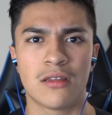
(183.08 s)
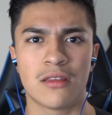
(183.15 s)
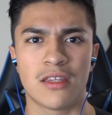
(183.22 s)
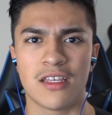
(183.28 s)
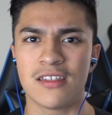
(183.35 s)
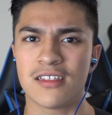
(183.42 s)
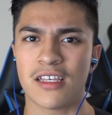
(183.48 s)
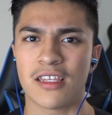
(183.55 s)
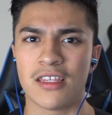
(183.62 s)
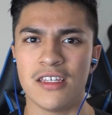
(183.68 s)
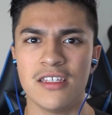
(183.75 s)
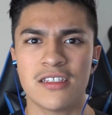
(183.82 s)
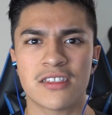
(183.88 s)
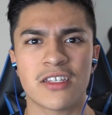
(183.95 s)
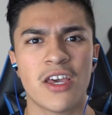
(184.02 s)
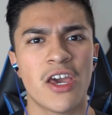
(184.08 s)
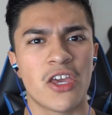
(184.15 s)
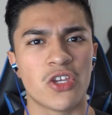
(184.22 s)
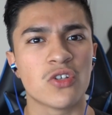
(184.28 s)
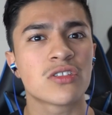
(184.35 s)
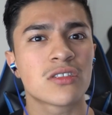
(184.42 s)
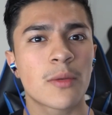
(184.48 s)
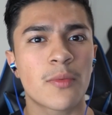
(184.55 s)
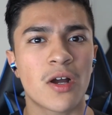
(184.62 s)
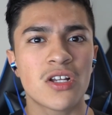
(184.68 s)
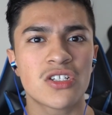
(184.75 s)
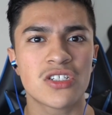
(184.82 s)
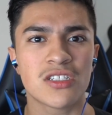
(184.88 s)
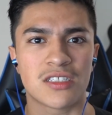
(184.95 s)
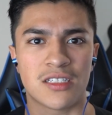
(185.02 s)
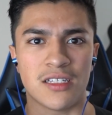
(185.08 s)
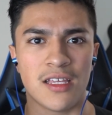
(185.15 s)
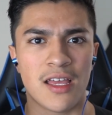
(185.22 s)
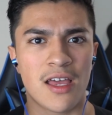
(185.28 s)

things like these, your subconscious